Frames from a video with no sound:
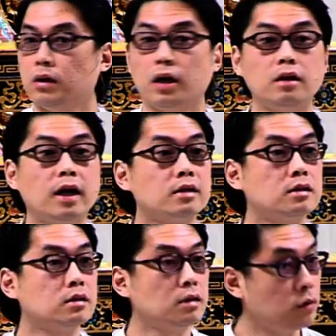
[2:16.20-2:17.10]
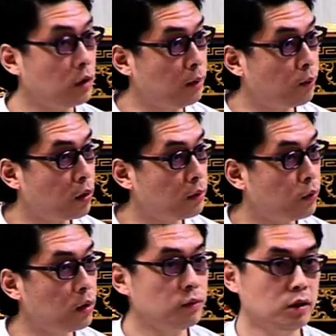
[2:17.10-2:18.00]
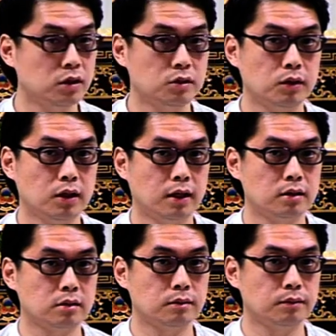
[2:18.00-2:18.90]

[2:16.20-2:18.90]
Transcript: And that's the important point we need to realize.